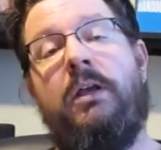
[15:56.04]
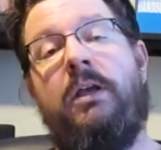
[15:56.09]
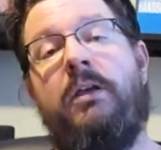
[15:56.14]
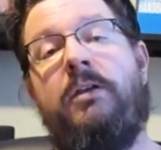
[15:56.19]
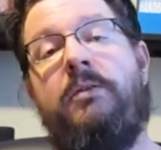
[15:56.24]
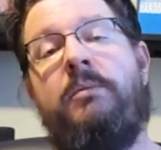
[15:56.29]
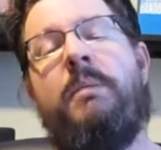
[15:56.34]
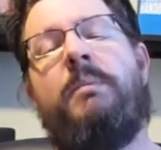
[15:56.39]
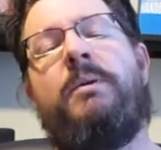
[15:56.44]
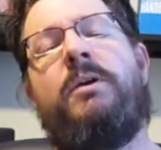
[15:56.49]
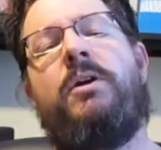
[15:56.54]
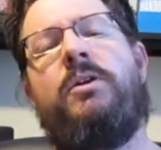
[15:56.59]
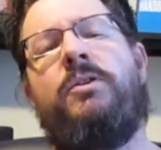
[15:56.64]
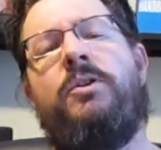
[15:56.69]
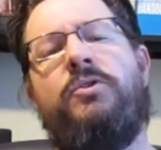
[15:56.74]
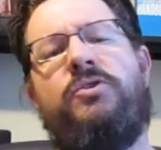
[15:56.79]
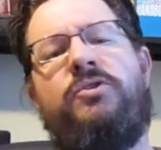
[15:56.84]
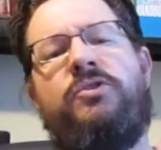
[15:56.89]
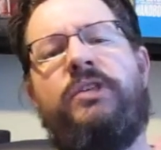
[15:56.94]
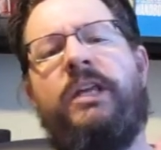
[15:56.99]
You remember all
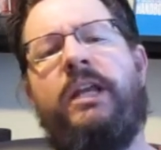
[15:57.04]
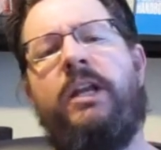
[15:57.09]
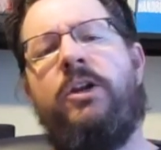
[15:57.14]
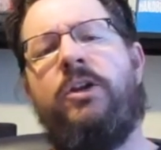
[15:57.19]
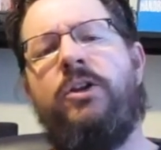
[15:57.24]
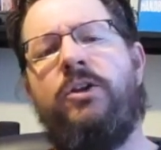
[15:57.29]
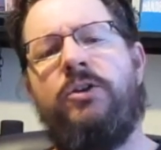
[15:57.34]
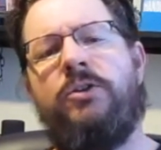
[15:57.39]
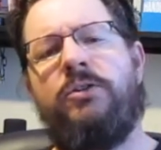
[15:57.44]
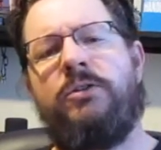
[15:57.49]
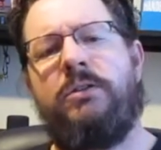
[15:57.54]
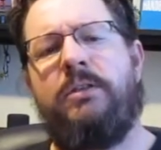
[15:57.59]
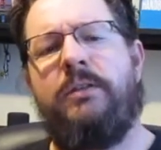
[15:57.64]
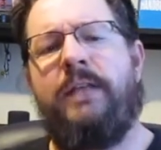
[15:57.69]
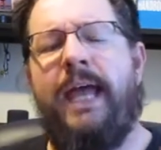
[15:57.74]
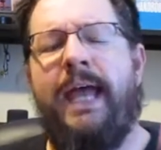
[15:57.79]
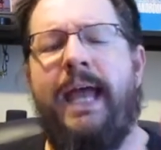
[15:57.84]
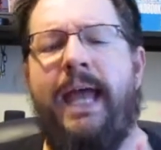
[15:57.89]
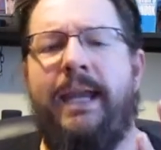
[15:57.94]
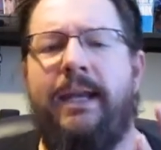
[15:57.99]
those senators
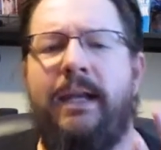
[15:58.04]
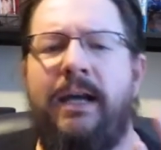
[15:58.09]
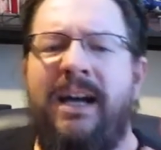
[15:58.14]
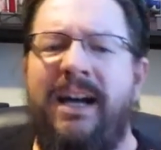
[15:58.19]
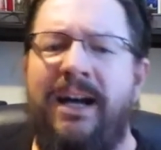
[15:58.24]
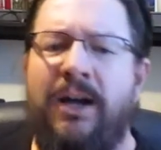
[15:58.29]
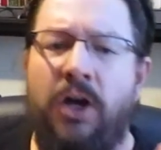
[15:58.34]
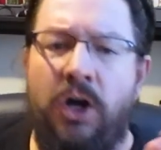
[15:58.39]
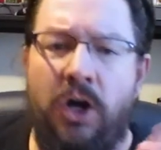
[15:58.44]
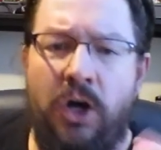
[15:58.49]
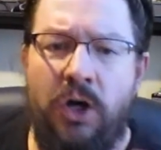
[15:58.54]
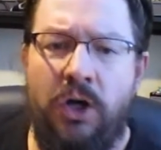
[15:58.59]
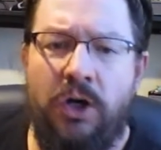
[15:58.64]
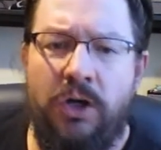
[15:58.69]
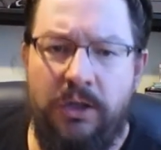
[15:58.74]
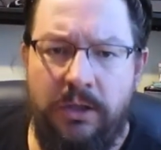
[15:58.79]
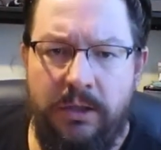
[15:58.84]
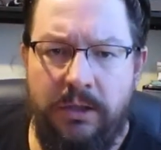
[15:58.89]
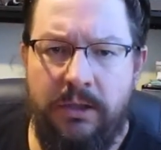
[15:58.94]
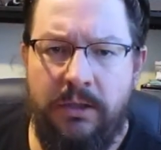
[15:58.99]
that
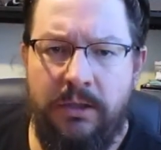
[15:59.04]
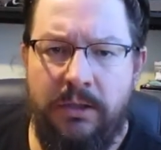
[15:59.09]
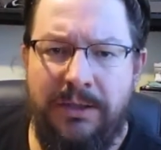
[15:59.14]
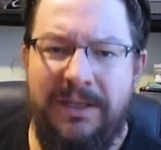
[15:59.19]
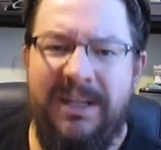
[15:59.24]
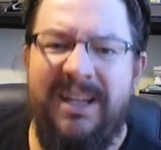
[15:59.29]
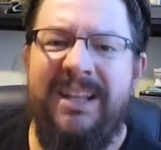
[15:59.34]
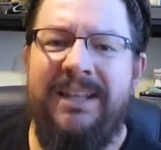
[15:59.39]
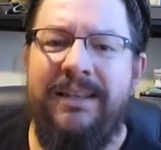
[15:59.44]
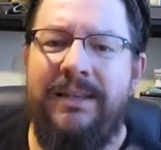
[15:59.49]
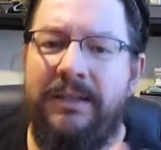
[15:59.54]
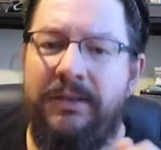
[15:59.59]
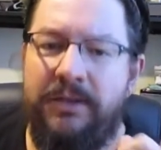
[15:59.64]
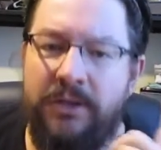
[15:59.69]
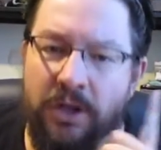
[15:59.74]
heard that the